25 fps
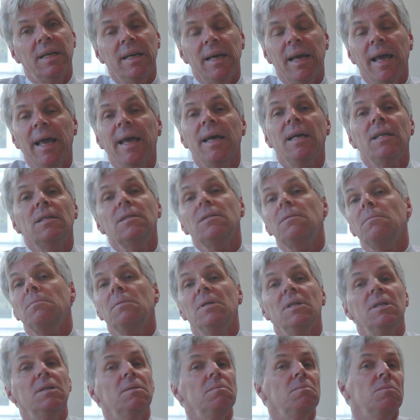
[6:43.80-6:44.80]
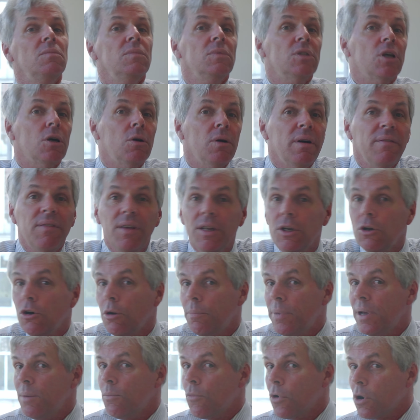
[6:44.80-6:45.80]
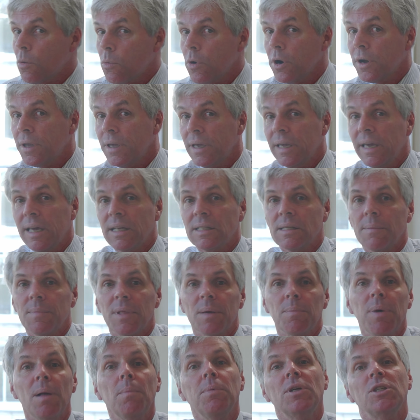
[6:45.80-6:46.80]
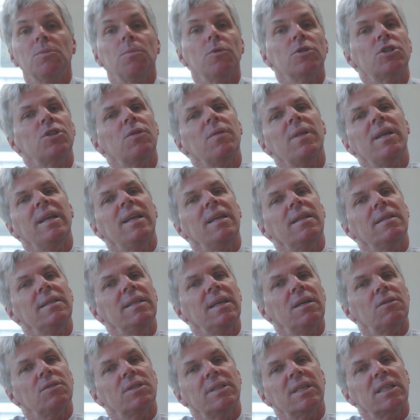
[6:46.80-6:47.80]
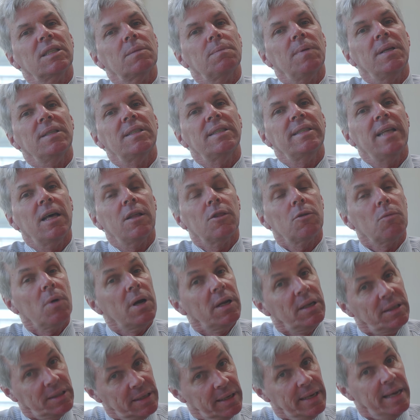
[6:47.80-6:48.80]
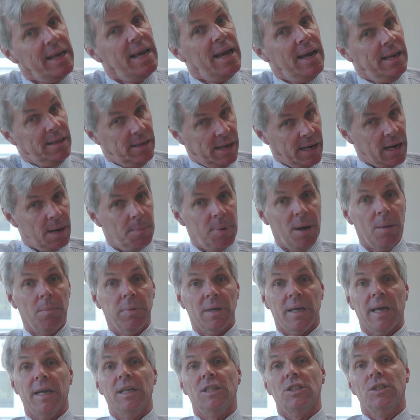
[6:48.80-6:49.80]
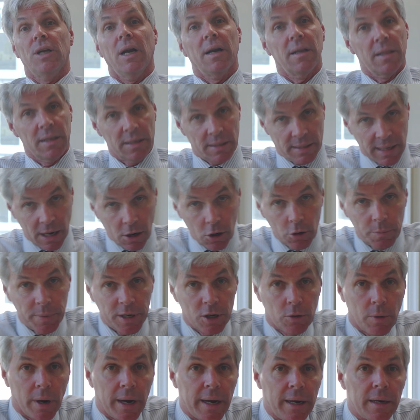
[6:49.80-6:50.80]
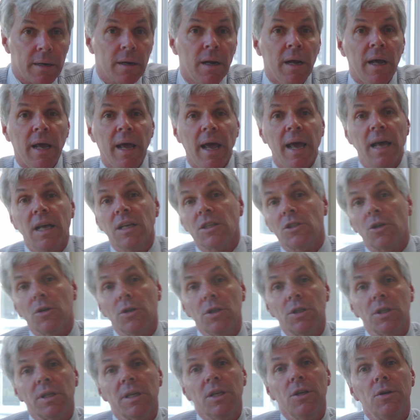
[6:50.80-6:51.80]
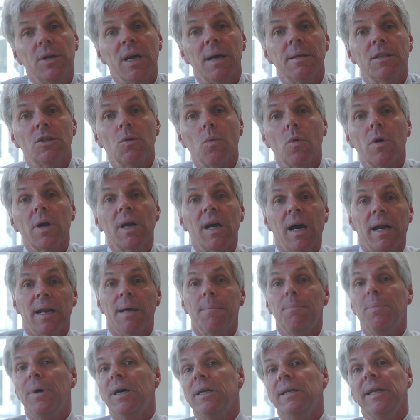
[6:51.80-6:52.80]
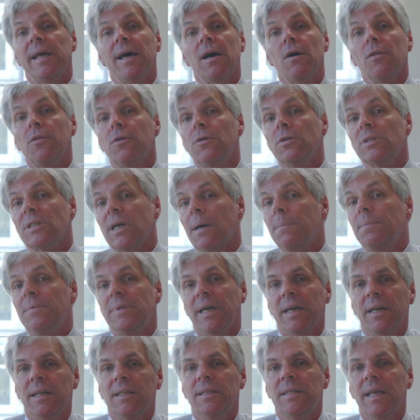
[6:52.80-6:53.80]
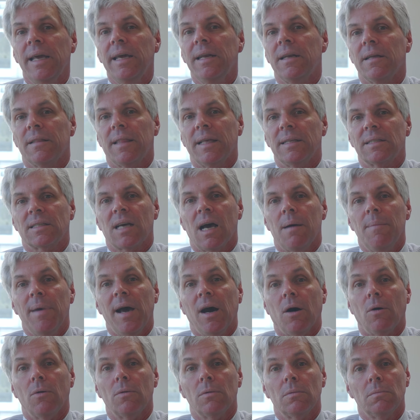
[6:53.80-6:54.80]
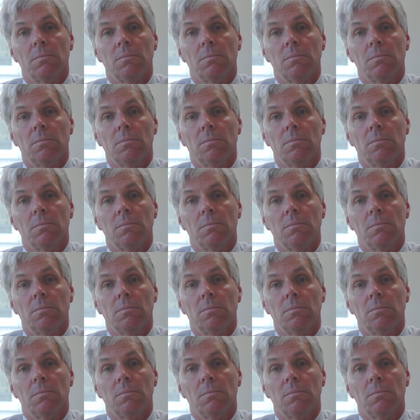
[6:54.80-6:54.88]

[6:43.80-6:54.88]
And so if you do a bit more work, you can get something publishable. So then, 6 months down the line, you say, yeah, I'd like a publication out of this. That would be great. And so you get to work on it. But now there's updated data that's come out.